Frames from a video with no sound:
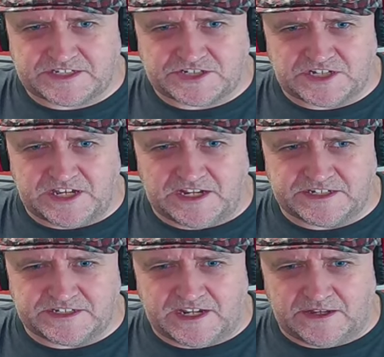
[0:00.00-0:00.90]
actually
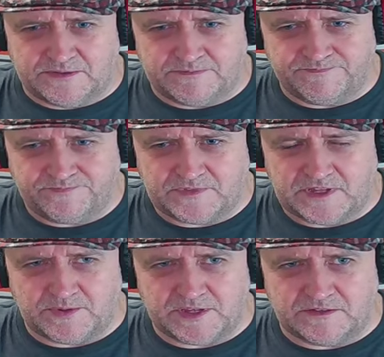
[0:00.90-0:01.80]
ended now.
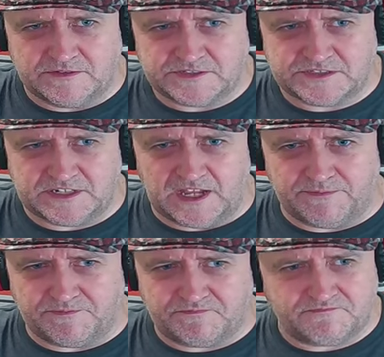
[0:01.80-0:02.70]
There we go. So yeah,
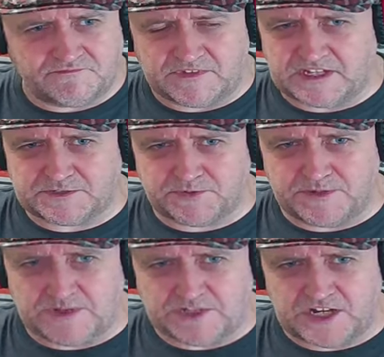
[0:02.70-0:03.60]
that's pretty
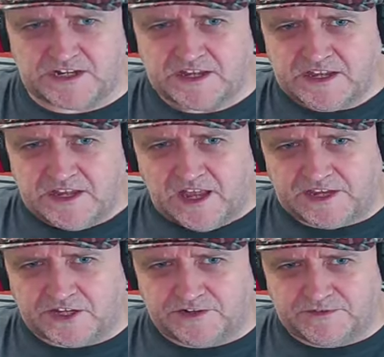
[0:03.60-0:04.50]
much it. I
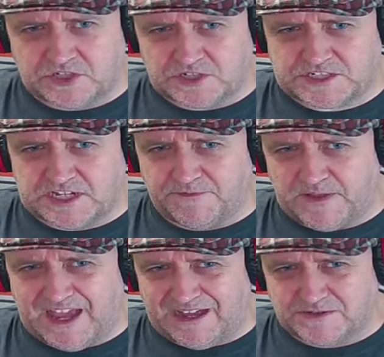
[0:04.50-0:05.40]
could have took stuff
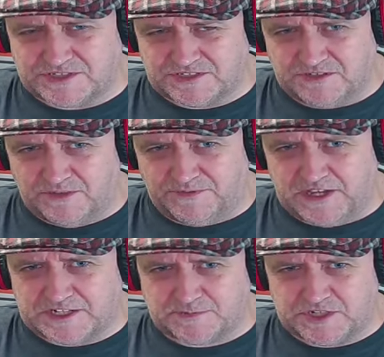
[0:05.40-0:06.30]
out of the
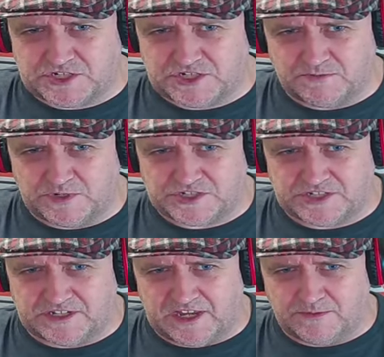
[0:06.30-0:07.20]
expedition, which I